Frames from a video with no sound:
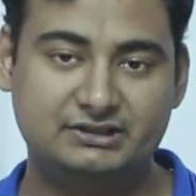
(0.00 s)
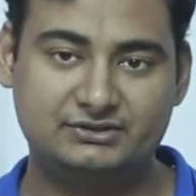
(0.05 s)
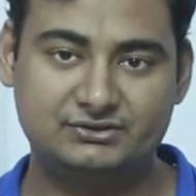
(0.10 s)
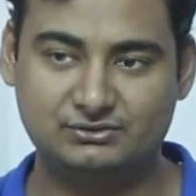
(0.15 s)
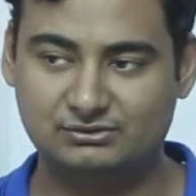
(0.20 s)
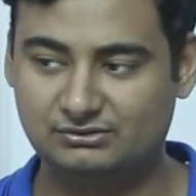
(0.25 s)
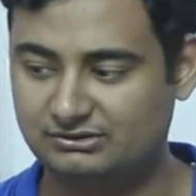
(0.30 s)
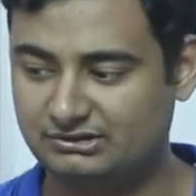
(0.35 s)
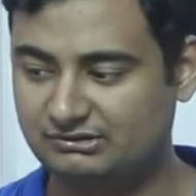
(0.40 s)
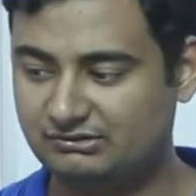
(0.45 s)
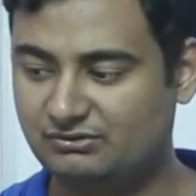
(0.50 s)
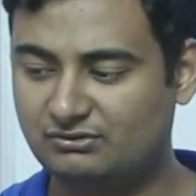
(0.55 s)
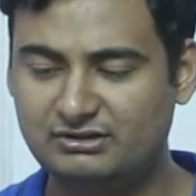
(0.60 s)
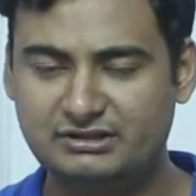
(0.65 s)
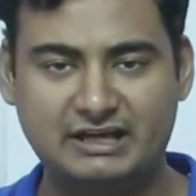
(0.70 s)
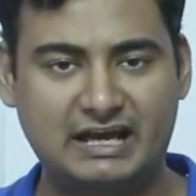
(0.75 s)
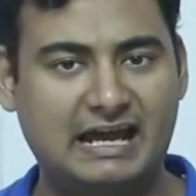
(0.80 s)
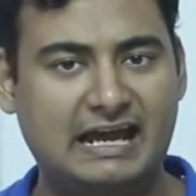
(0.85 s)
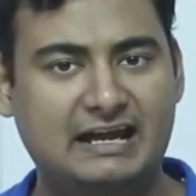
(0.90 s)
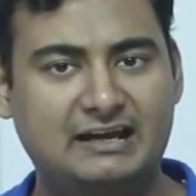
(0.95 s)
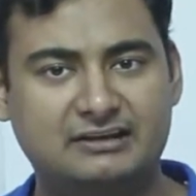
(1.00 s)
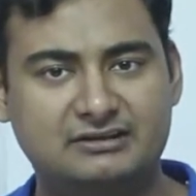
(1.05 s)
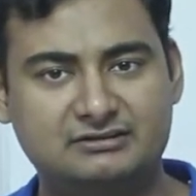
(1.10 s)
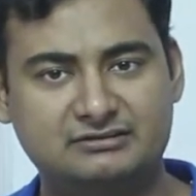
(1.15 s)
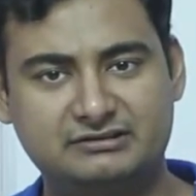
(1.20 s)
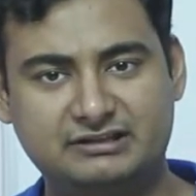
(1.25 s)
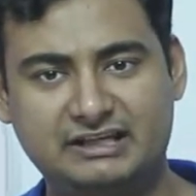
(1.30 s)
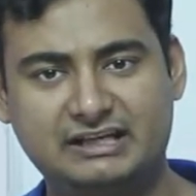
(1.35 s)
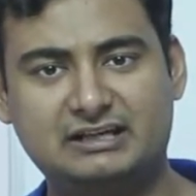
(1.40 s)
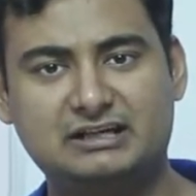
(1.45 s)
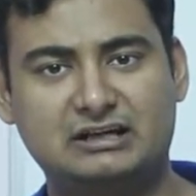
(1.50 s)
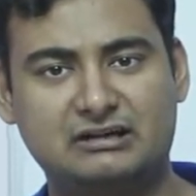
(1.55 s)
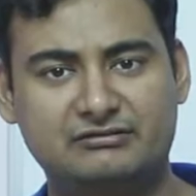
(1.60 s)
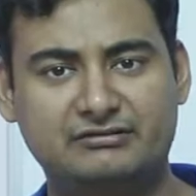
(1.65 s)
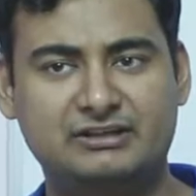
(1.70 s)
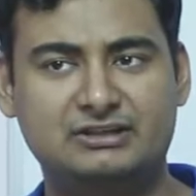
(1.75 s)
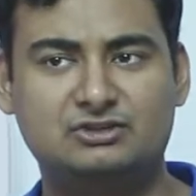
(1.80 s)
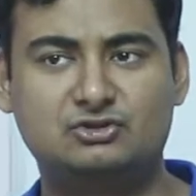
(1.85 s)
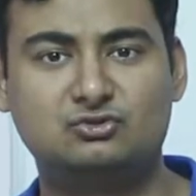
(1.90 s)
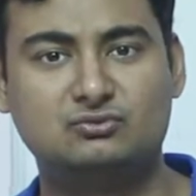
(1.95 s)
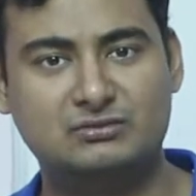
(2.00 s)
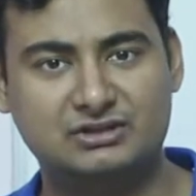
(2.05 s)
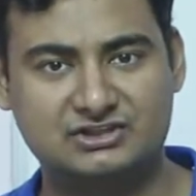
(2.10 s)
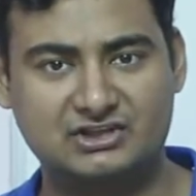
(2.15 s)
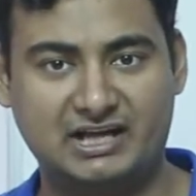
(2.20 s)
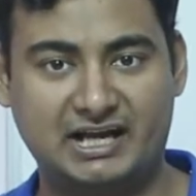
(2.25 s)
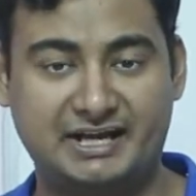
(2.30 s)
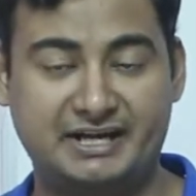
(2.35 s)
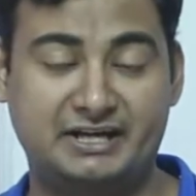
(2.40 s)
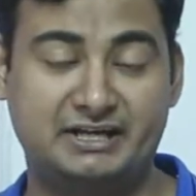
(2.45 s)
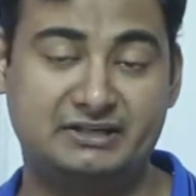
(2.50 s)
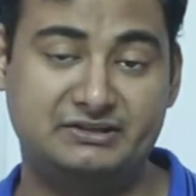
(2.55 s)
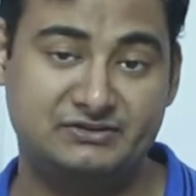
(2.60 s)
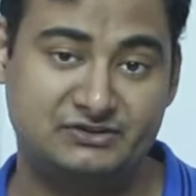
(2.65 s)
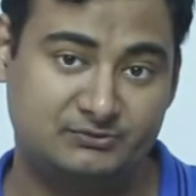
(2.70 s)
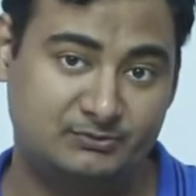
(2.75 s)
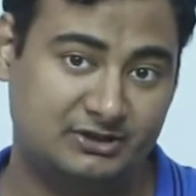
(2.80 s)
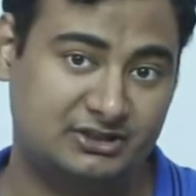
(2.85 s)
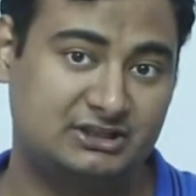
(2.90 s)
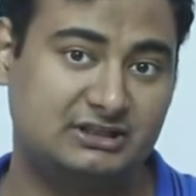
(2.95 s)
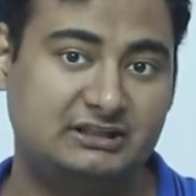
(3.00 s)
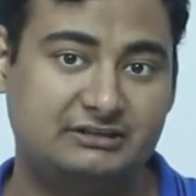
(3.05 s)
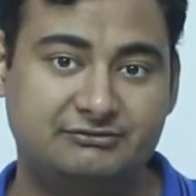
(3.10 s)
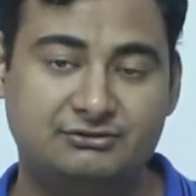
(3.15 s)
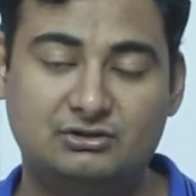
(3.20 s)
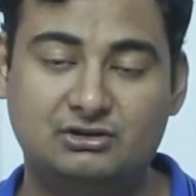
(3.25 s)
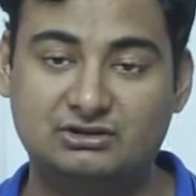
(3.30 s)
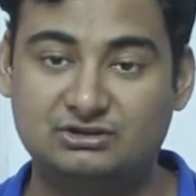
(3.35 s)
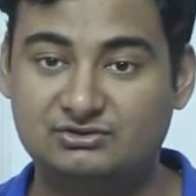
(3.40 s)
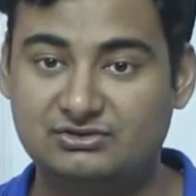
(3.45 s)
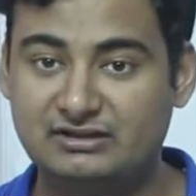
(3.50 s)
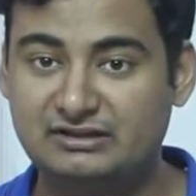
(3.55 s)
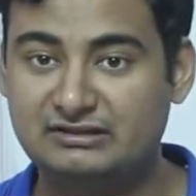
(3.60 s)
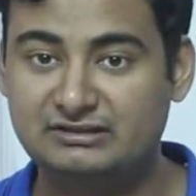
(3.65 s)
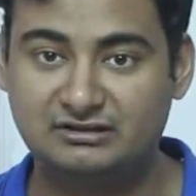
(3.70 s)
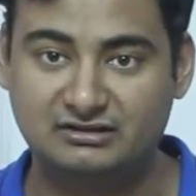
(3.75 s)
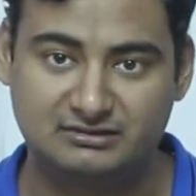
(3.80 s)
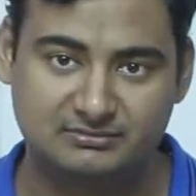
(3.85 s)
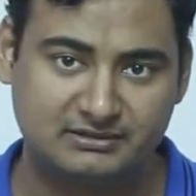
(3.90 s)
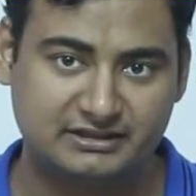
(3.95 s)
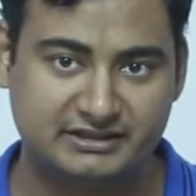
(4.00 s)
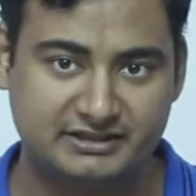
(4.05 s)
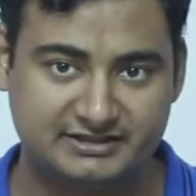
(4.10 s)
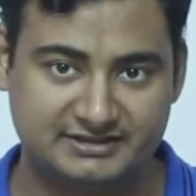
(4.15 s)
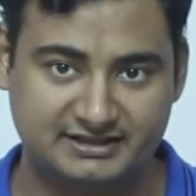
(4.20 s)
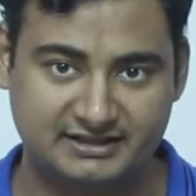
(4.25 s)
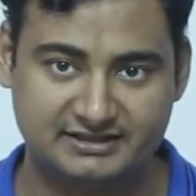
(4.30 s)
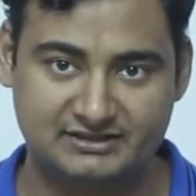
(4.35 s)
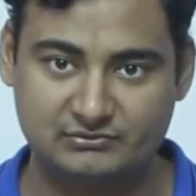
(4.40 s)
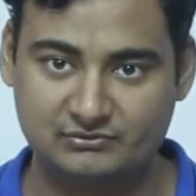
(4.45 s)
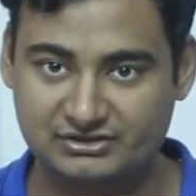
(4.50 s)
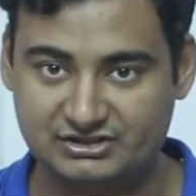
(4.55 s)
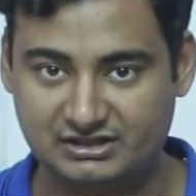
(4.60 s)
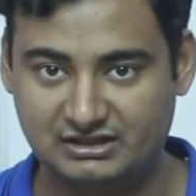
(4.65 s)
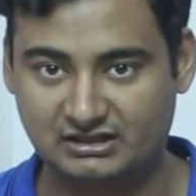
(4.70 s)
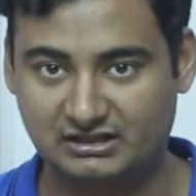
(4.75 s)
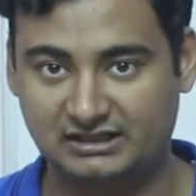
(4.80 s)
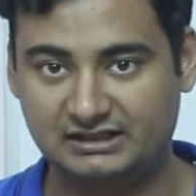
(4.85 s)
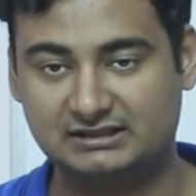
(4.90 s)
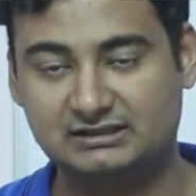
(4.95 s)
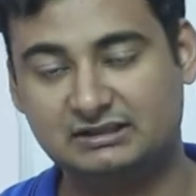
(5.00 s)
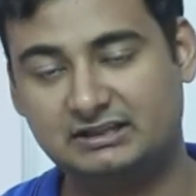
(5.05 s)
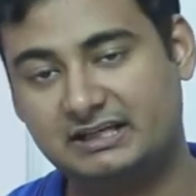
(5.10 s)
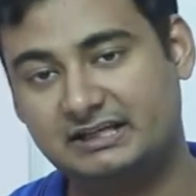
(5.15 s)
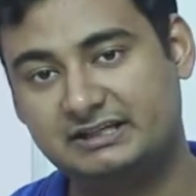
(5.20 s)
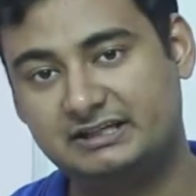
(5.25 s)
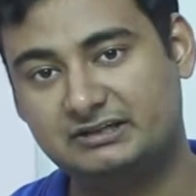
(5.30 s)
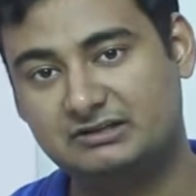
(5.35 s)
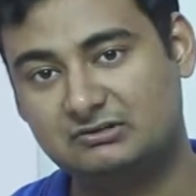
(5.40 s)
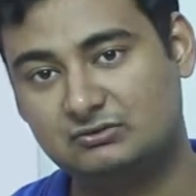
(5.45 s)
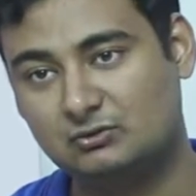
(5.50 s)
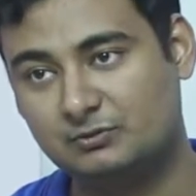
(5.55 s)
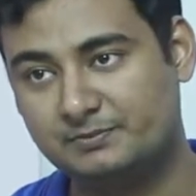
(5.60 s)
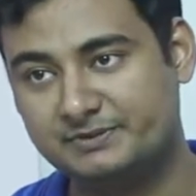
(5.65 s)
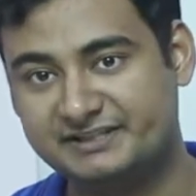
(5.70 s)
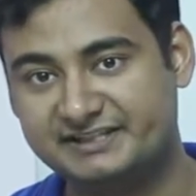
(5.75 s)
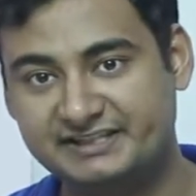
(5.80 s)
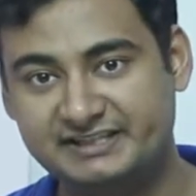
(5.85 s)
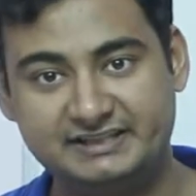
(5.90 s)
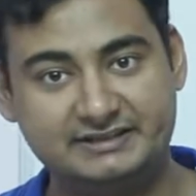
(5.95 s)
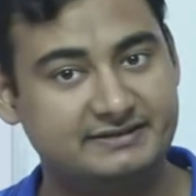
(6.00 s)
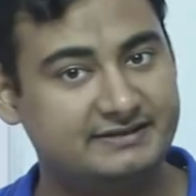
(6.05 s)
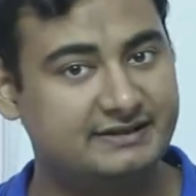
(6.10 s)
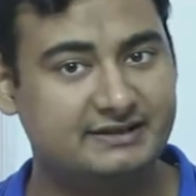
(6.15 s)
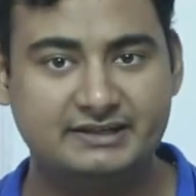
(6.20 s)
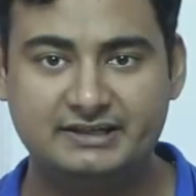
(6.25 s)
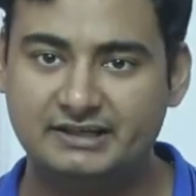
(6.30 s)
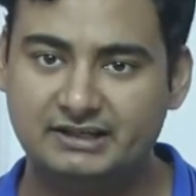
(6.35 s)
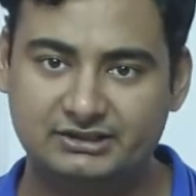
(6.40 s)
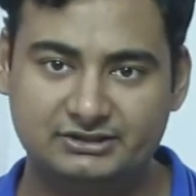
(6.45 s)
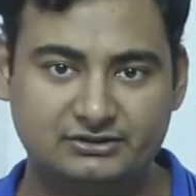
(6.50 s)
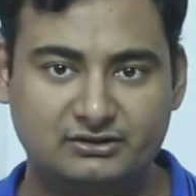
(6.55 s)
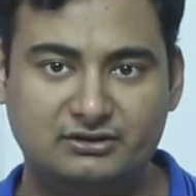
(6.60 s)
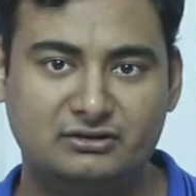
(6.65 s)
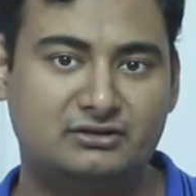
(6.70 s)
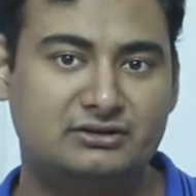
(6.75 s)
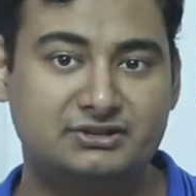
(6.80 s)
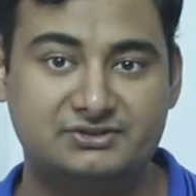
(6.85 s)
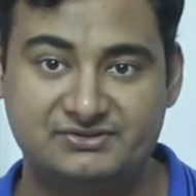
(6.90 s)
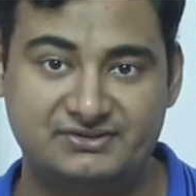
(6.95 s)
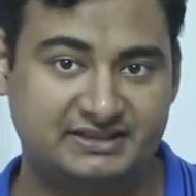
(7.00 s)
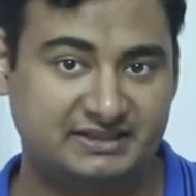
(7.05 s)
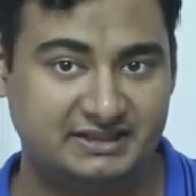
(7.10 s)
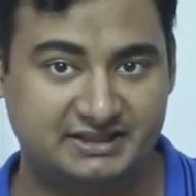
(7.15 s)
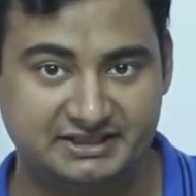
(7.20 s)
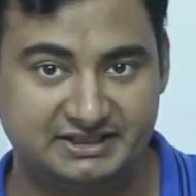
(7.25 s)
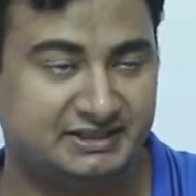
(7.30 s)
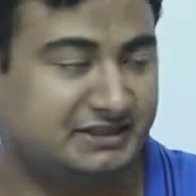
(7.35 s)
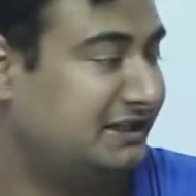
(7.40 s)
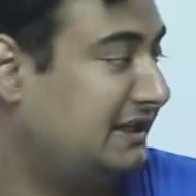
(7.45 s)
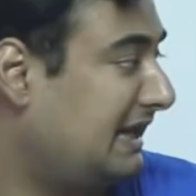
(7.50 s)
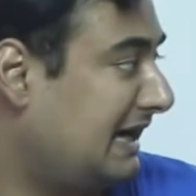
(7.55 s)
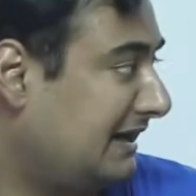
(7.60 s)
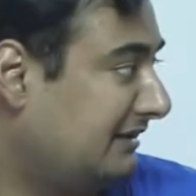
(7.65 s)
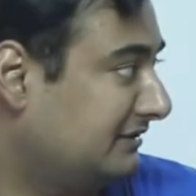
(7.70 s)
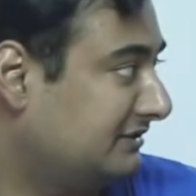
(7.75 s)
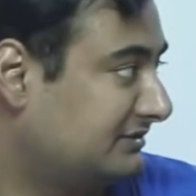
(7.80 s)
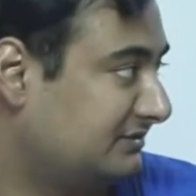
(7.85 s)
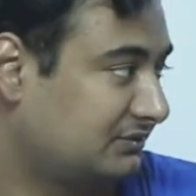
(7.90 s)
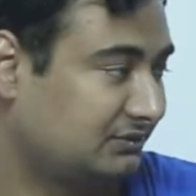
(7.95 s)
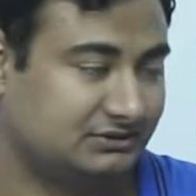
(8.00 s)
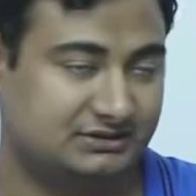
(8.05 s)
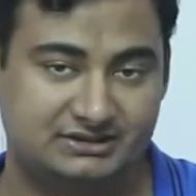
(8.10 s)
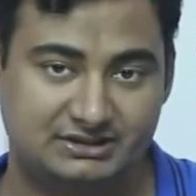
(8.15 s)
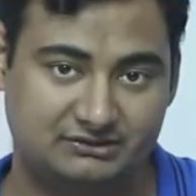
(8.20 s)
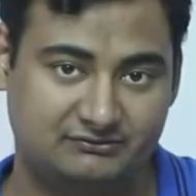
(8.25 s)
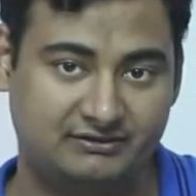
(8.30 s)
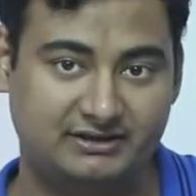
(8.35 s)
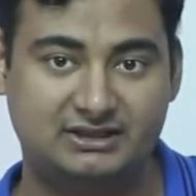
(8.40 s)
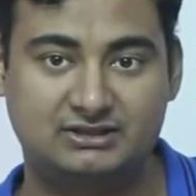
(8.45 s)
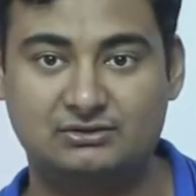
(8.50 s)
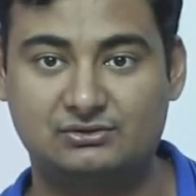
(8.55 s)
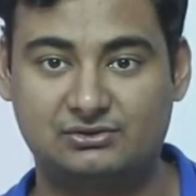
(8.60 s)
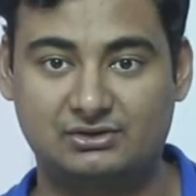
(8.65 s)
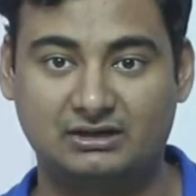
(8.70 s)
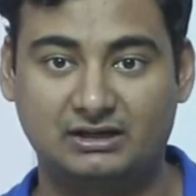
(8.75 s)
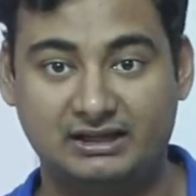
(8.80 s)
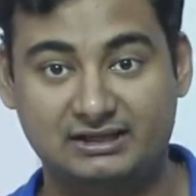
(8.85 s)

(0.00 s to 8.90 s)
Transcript: So you don't take away too much land, and especially if you are using turbine designs which are like laid in open seas, you're not using any land. So this is very crucial.